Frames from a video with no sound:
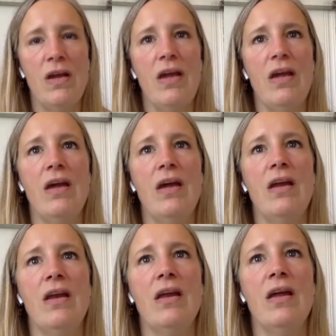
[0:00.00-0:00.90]

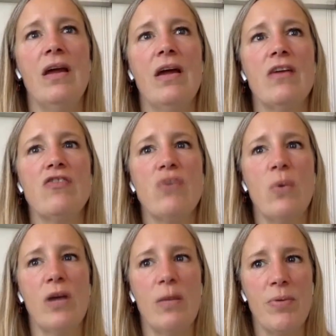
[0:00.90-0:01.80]
and is
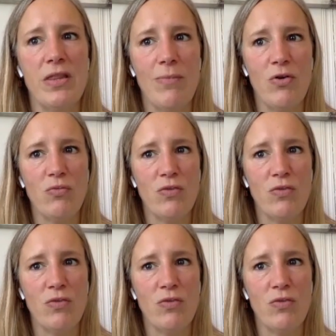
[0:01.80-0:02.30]
showing up with the most